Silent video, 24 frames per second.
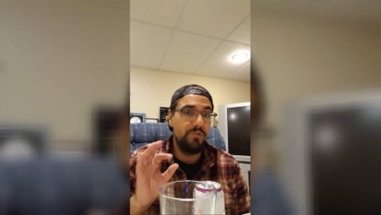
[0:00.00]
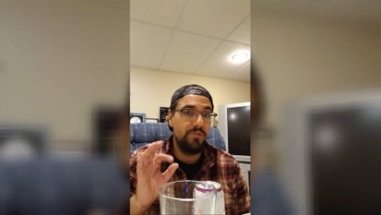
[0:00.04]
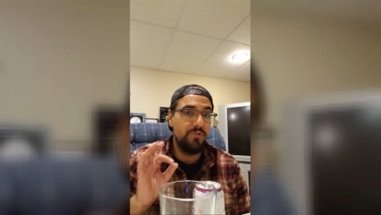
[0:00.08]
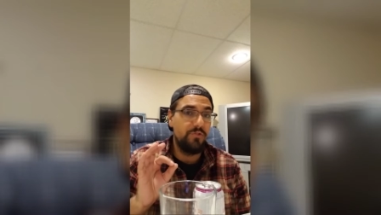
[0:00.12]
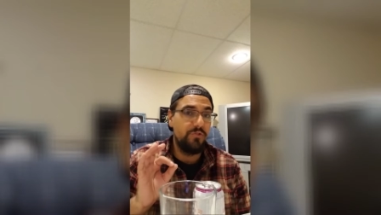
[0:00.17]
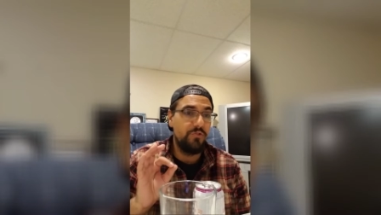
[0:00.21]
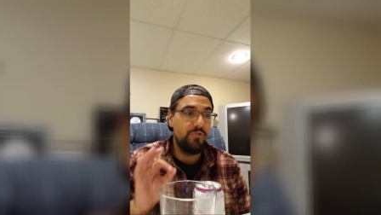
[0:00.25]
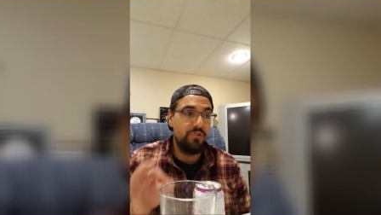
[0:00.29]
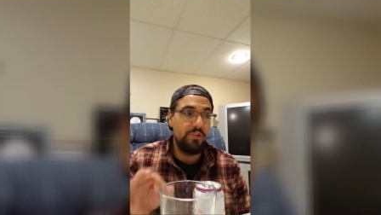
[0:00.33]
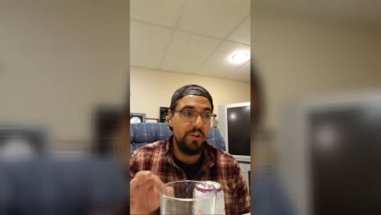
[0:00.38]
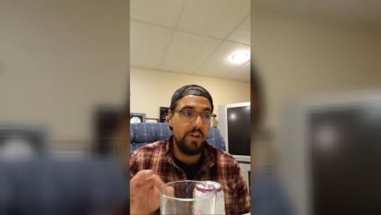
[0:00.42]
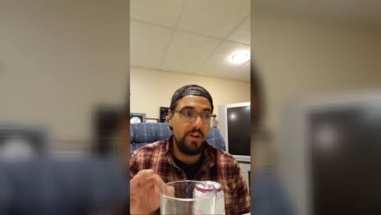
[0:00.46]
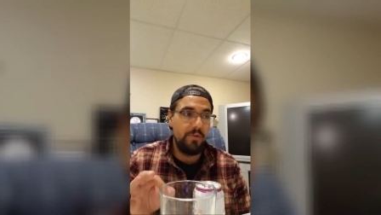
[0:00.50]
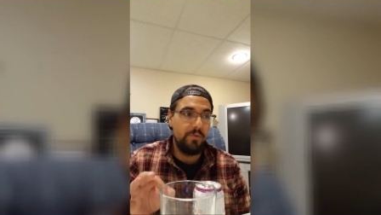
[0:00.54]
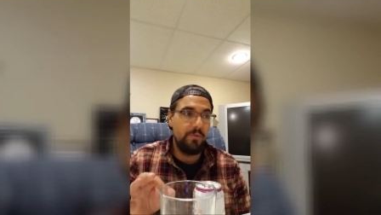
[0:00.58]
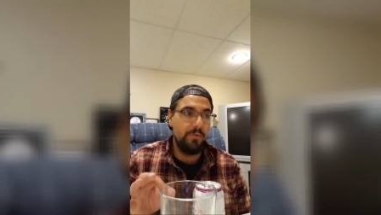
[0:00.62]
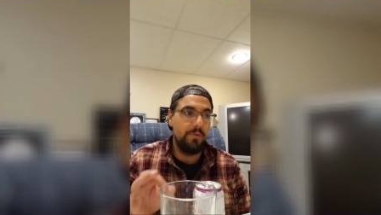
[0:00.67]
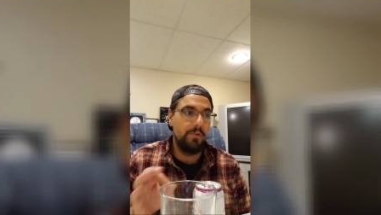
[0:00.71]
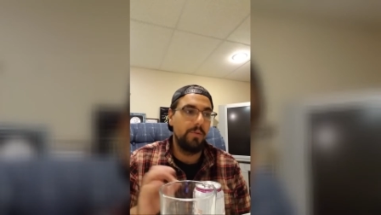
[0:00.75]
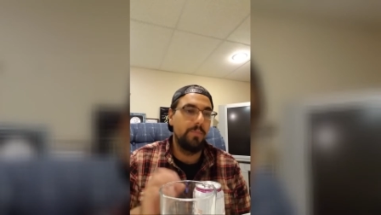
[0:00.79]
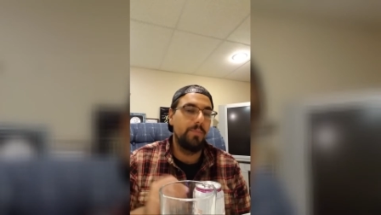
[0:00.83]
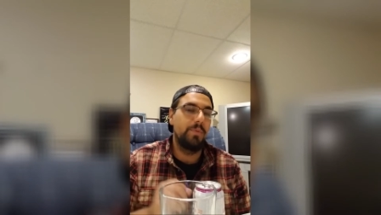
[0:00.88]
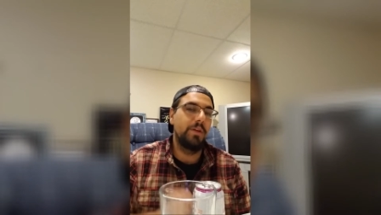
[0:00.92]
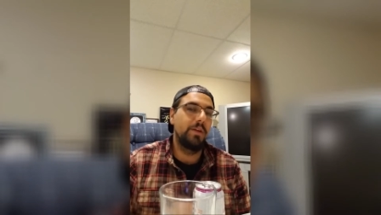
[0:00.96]

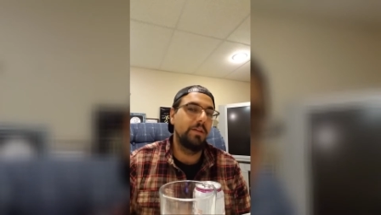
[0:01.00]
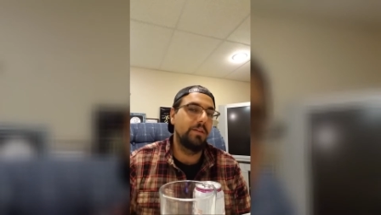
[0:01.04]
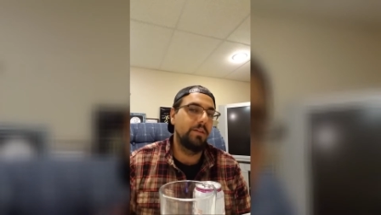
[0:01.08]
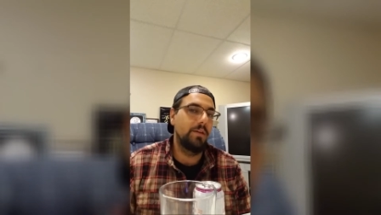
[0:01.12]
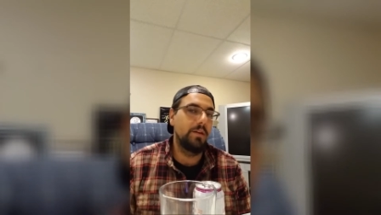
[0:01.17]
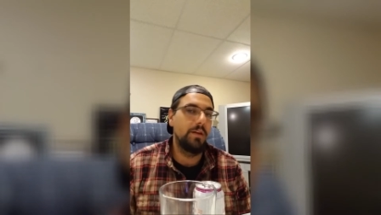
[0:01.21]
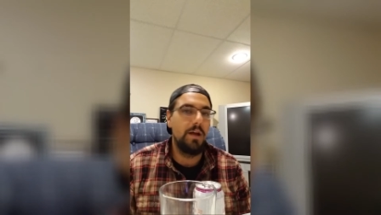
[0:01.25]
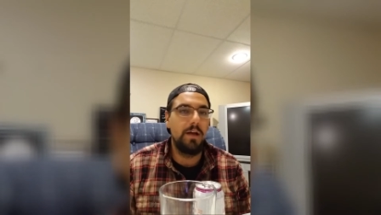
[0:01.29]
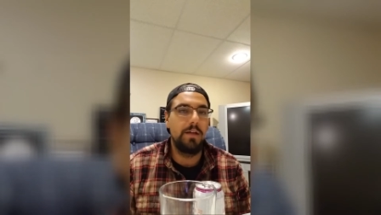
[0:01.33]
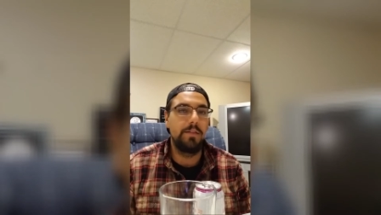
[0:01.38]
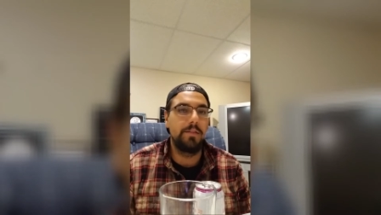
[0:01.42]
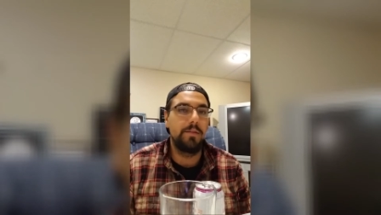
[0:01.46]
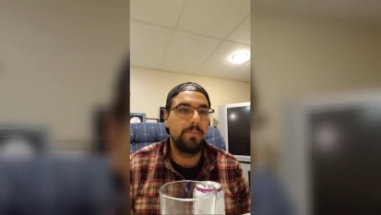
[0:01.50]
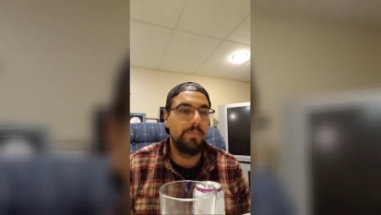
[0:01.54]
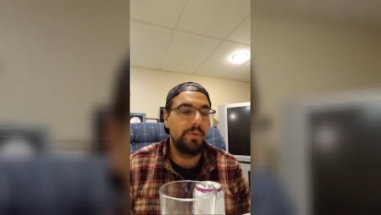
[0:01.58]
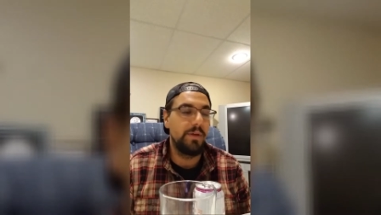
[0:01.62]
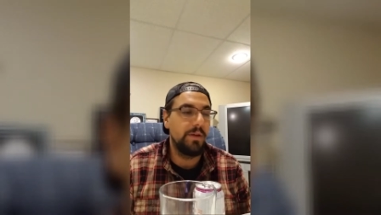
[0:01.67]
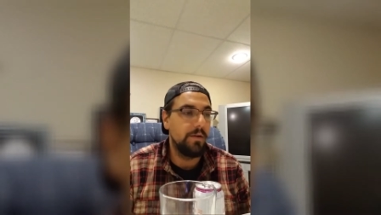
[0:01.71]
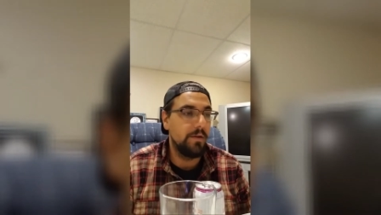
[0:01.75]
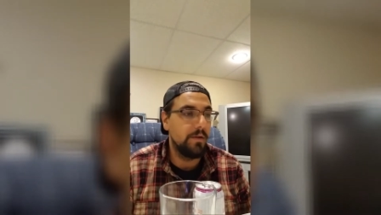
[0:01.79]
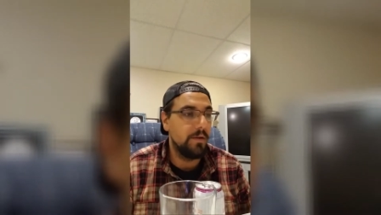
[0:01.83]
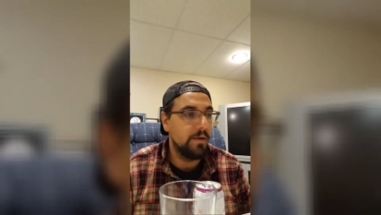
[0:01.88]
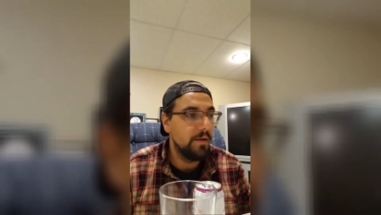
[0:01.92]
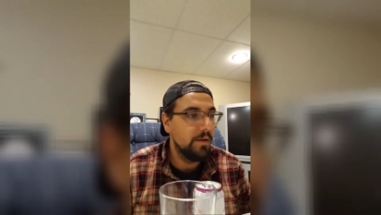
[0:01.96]
general opinion on the
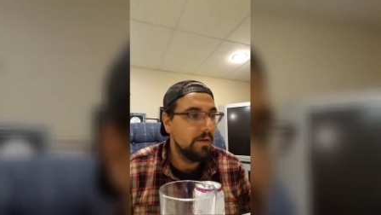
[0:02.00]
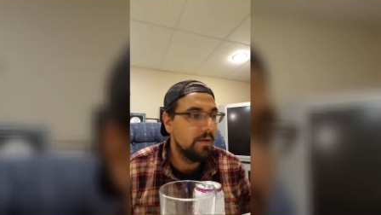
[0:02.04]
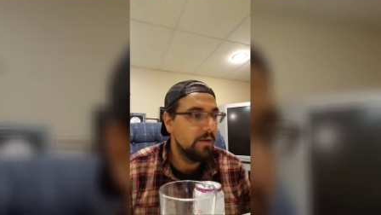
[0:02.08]
beer.